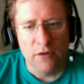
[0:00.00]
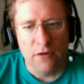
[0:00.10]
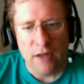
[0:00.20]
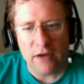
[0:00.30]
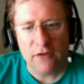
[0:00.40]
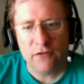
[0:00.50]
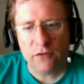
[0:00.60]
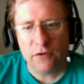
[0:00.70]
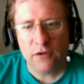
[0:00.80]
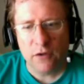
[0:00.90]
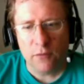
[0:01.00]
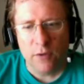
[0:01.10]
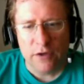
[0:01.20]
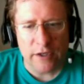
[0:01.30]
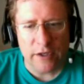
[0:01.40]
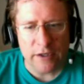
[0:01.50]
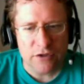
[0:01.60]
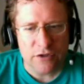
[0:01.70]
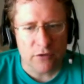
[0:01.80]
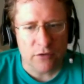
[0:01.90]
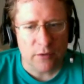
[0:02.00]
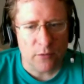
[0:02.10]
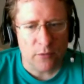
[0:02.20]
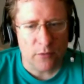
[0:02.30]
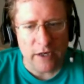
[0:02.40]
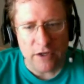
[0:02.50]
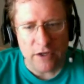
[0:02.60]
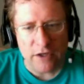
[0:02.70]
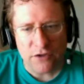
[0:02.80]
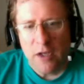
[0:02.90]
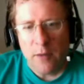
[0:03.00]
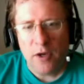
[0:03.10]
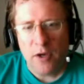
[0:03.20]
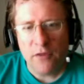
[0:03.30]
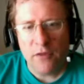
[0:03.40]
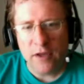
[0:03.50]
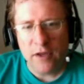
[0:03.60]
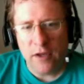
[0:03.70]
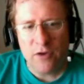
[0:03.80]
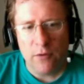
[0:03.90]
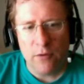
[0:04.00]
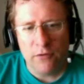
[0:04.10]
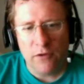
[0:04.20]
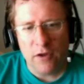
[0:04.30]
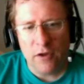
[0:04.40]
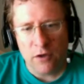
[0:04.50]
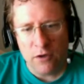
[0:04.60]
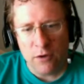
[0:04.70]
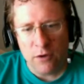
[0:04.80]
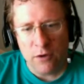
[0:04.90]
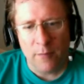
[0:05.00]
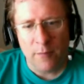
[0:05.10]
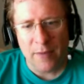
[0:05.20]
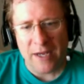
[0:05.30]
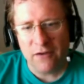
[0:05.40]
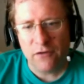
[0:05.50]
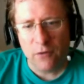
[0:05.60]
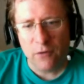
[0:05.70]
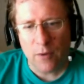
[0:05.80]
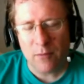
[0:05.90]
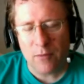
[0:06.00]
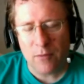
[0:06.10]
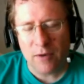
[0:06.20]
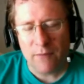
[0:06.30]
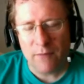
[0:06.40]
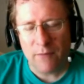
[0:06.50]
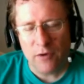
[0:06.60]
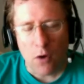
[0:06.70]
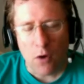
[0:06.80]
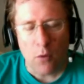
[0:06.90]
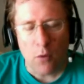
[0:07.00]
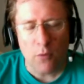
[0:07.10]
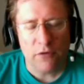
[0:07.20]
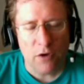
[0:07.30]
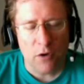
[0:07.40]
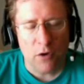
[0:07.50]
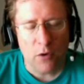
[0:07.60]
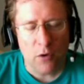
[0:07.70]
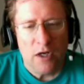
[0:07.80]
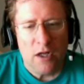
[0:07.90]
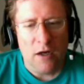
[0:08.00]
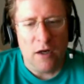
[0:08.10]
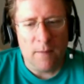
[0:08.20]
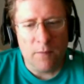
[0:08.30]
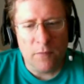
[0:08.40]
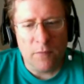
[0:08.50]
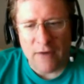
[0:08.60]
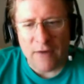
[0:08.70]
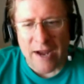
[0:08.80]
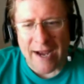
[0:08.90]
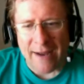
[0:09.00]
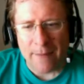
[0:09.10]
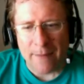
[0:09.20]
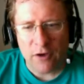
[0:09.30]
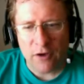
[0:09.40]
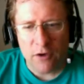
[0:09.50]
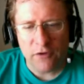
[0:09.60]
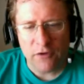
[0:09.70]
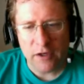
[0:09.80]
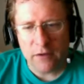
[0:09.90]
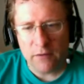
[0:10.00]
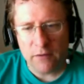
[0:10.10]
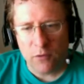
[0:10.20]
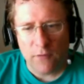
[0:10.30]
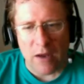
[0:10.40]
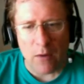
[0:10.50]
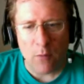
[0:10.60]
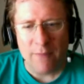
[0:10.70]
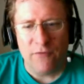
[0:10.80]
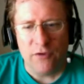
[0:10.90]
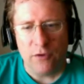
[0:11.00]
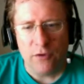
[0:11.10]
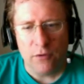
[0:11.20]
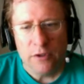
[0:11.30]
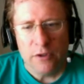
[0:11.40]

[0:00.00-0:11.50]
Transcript: nice JavaScript rendering engine, but the web views that you can use that are baked into the WebKit web views don't. So a lot of apps that are using sort of that web view